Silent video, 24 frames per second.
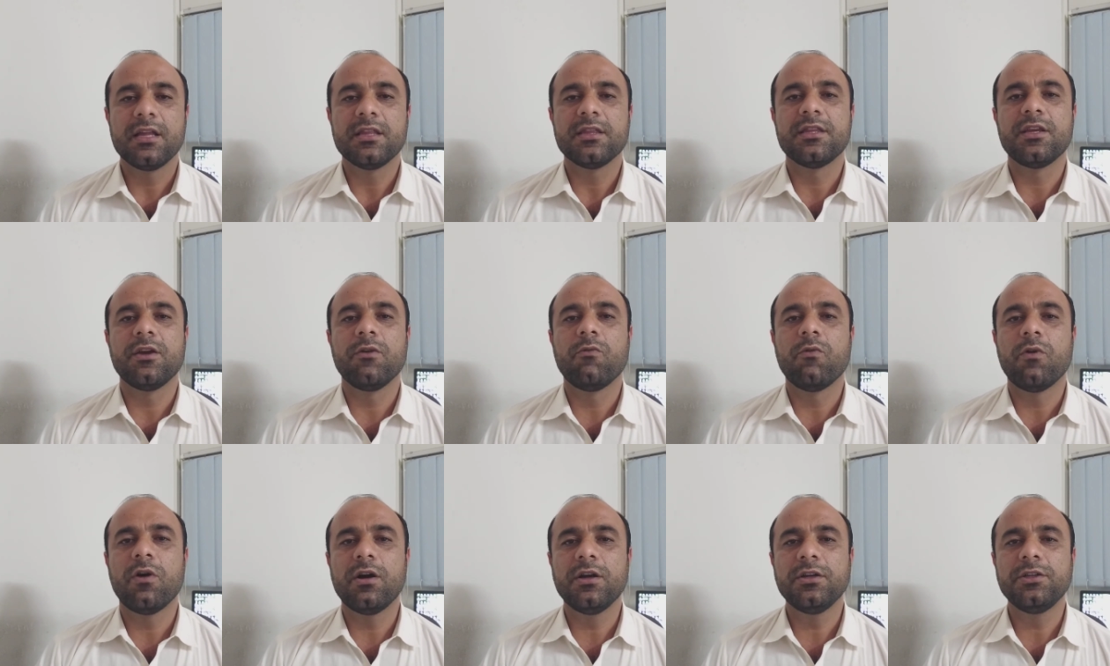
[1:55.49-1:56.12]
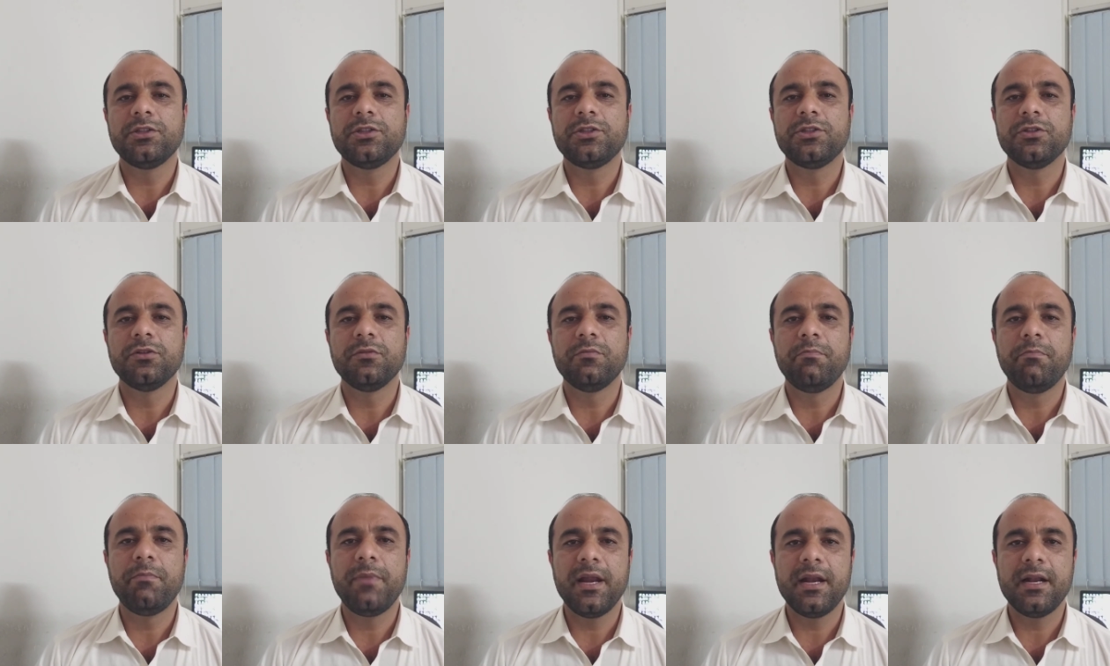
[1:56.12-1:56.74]
they want to
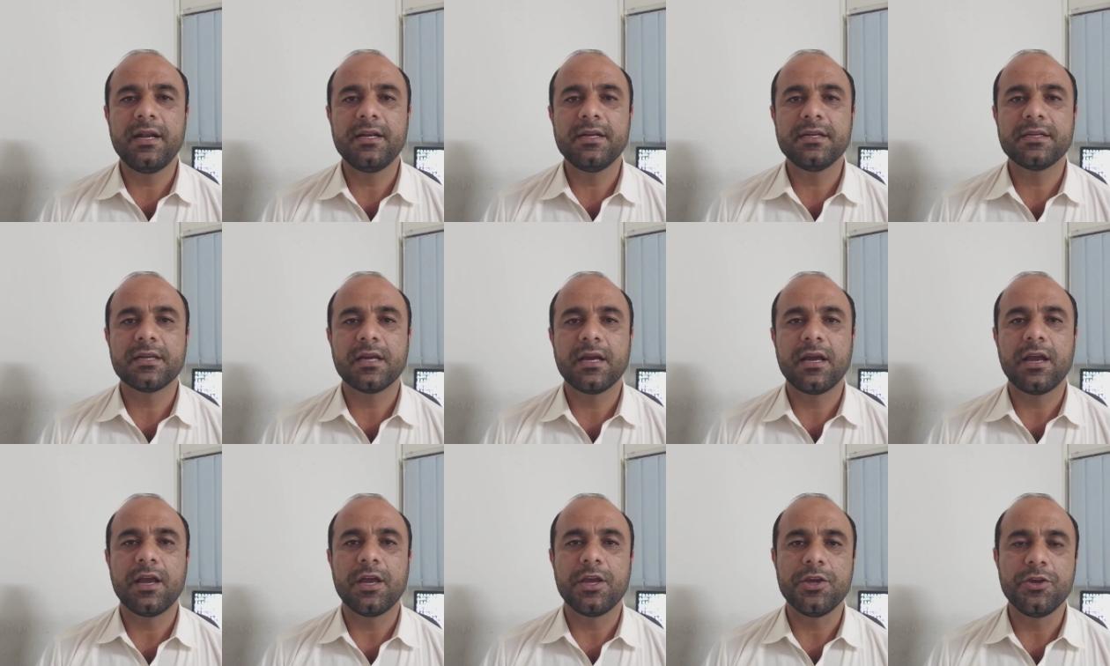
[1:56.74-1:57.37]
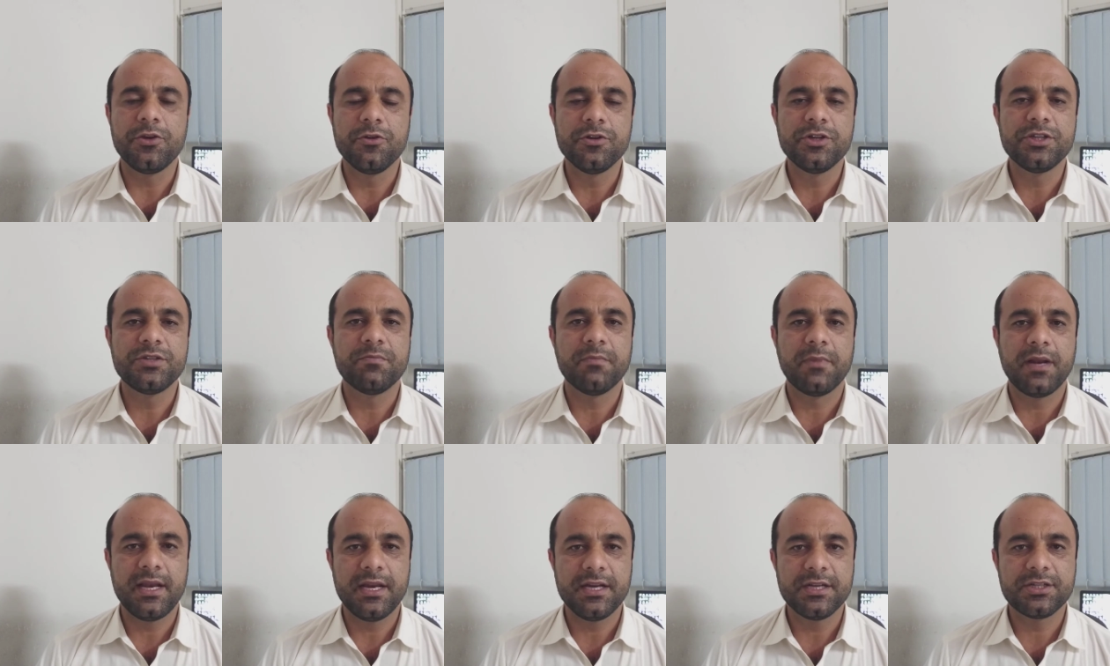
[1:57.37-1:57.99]
build huge
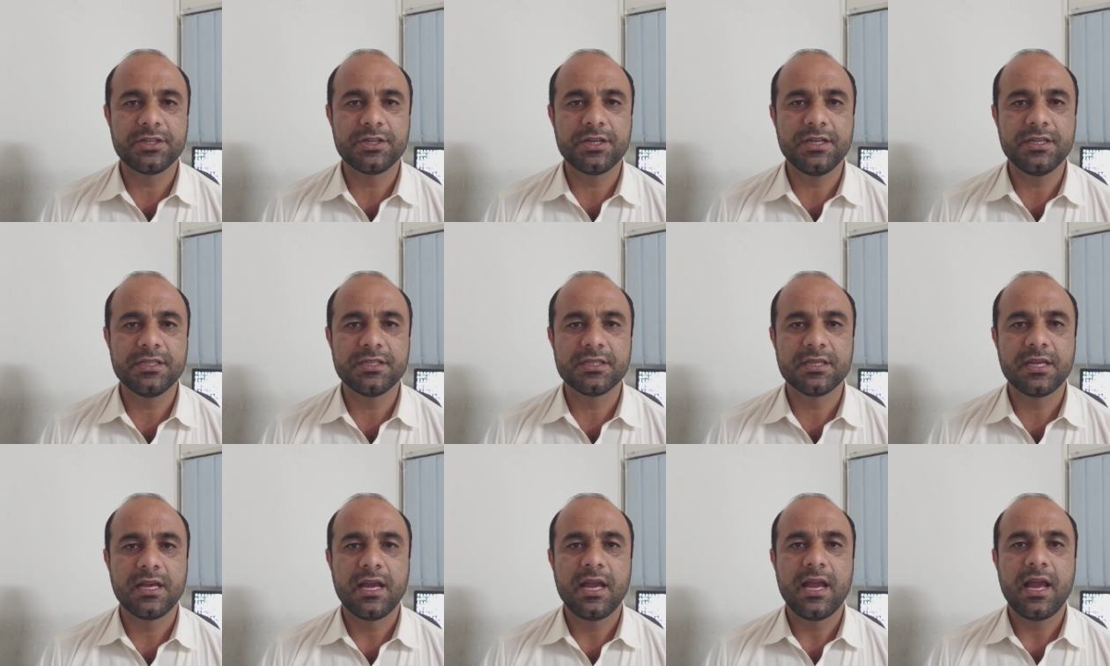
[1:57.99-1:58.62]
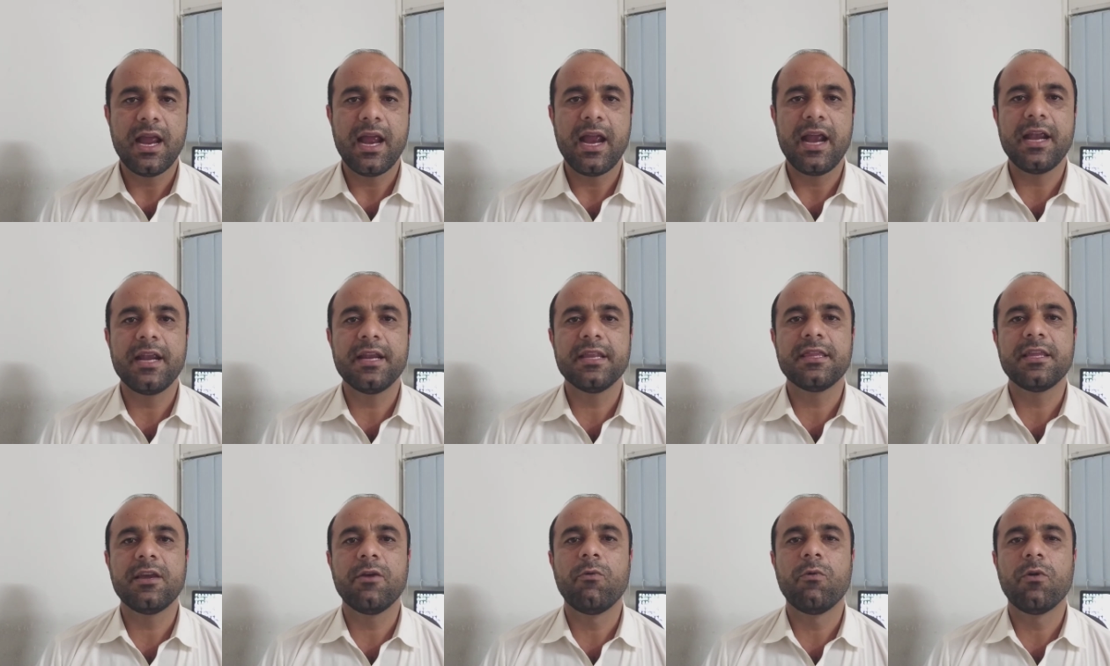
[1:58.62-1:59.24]
militaries
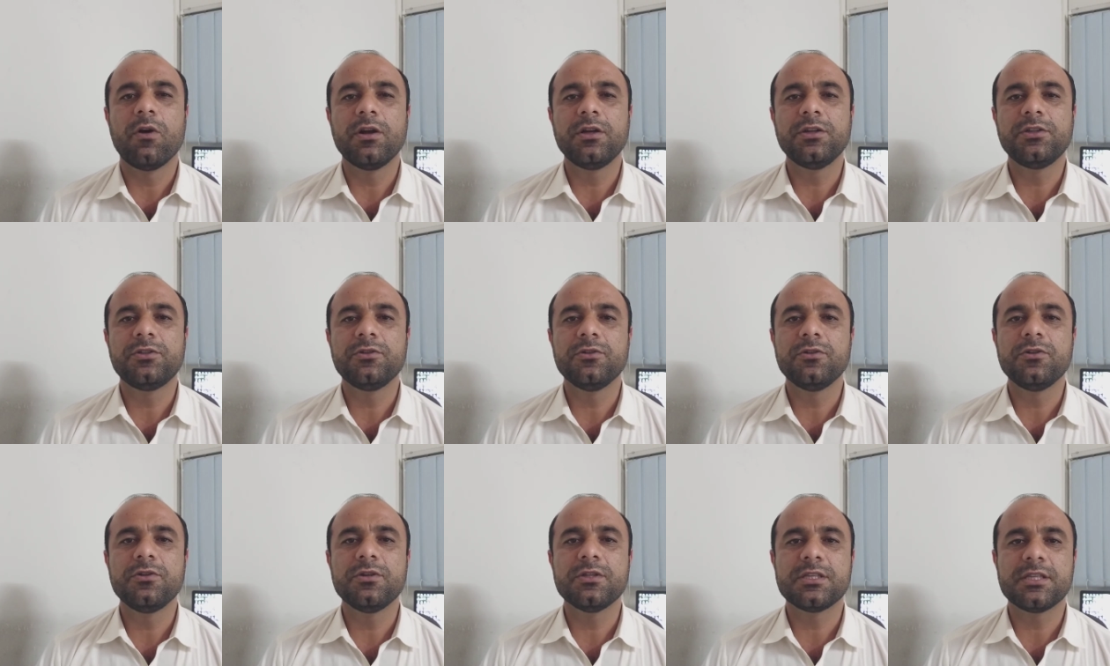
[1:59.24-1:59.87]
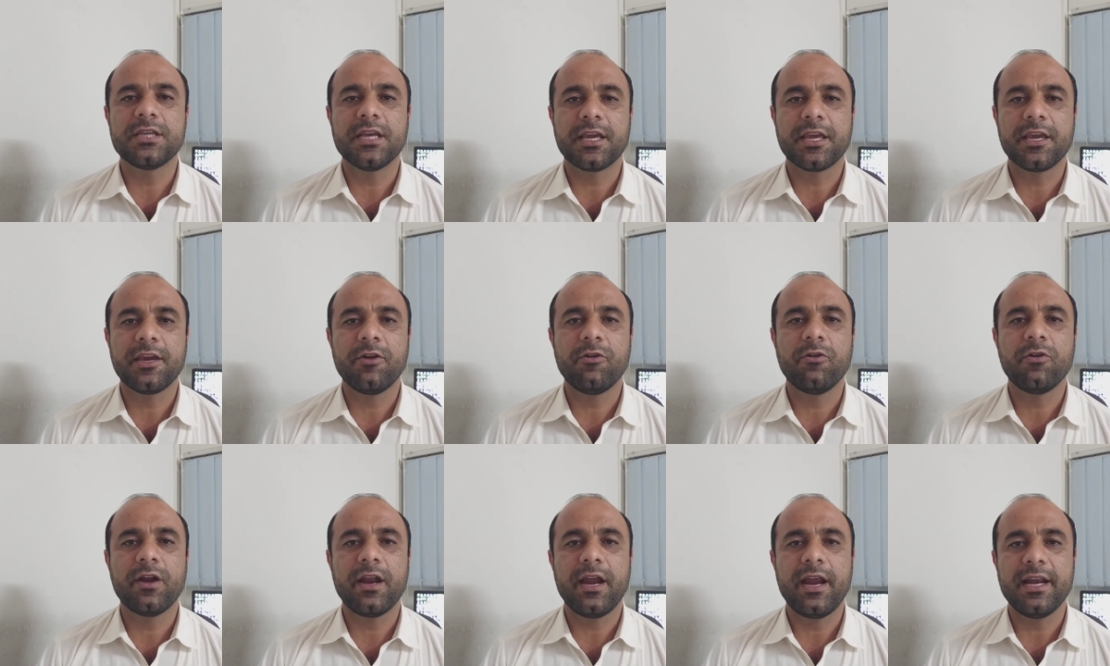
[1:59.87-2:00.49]
and they want to
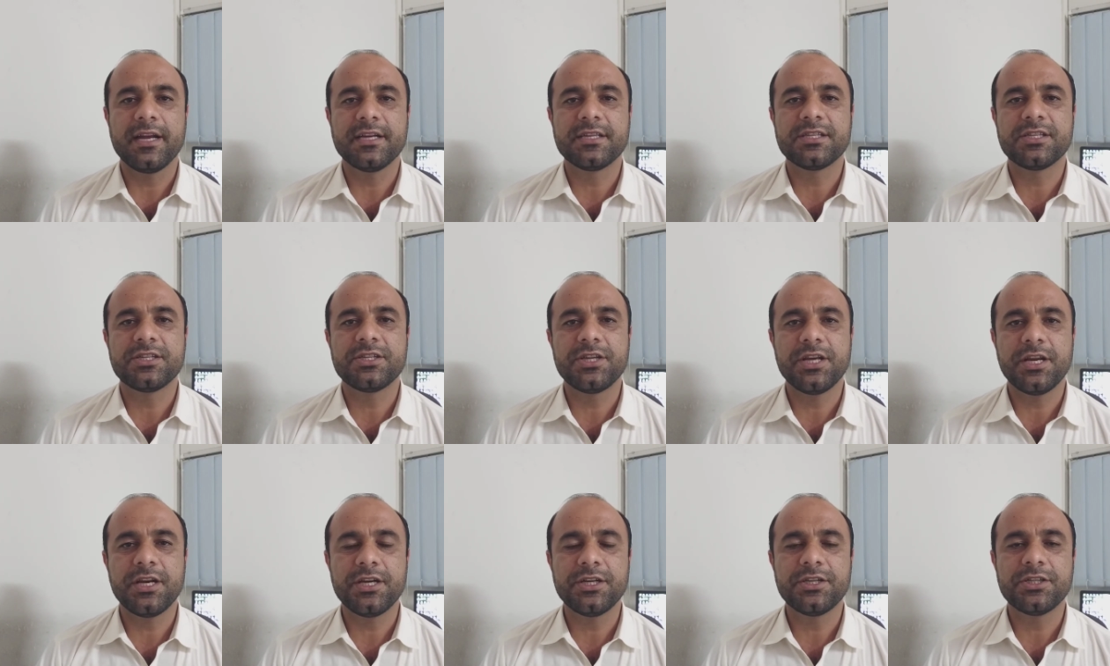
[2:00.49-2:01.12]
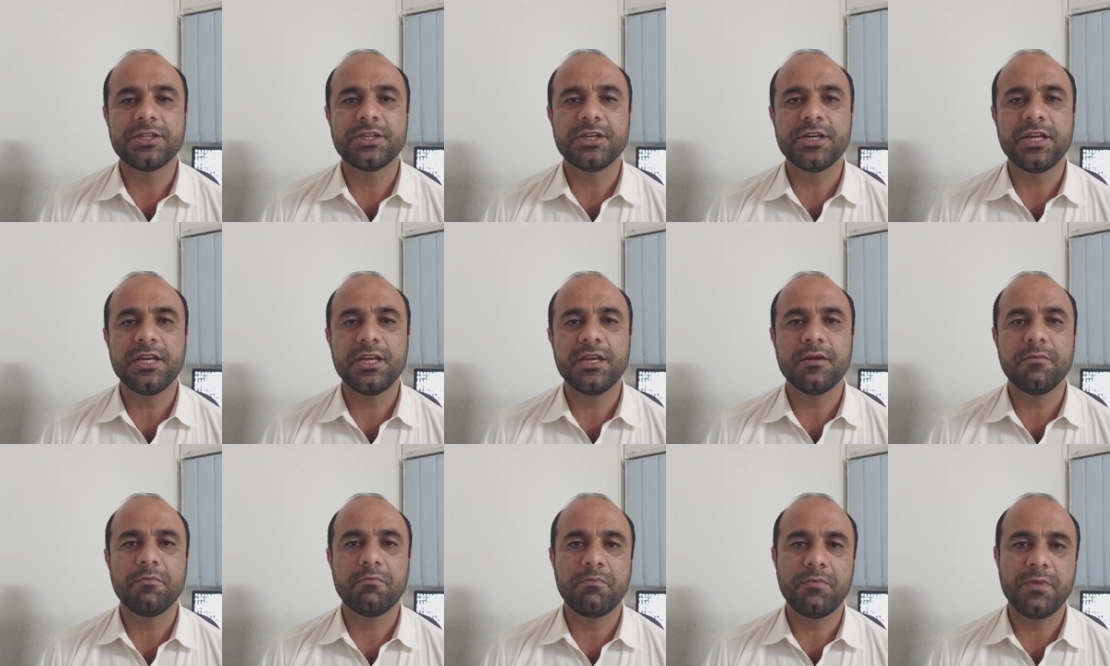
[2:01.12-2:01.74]
secure its
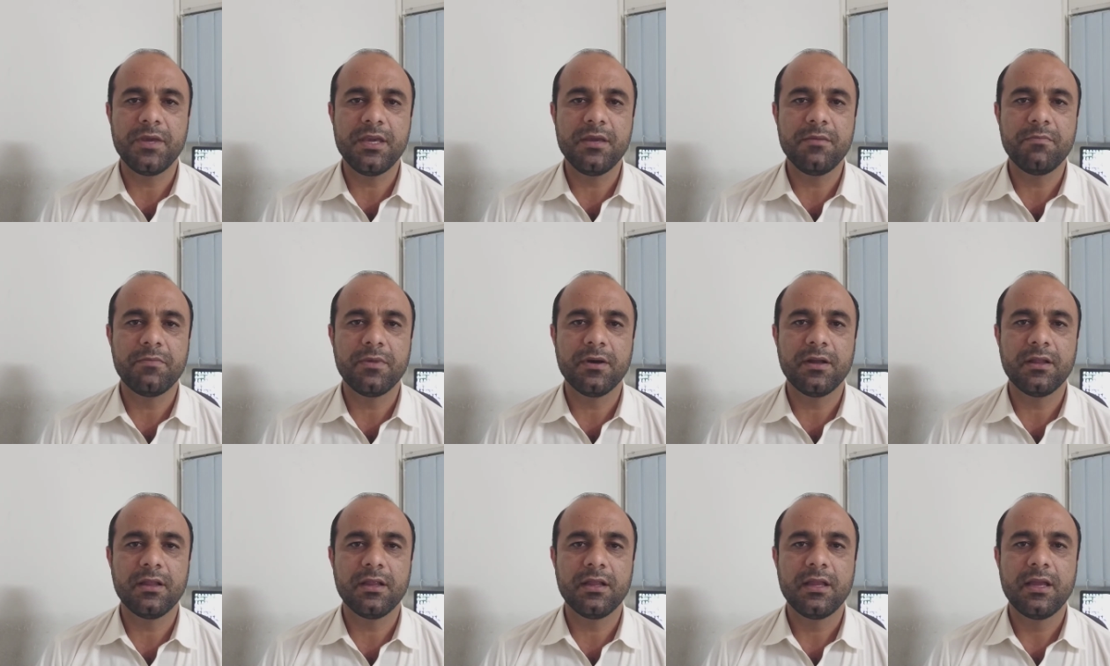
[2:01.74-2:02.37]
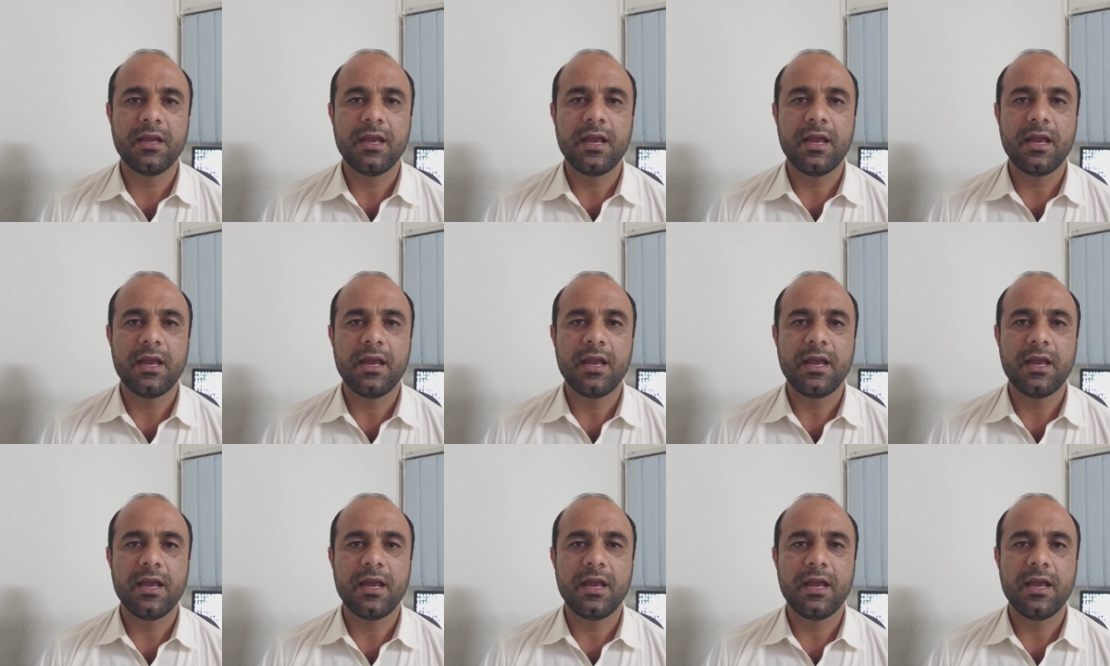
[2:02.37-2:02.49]
territory, people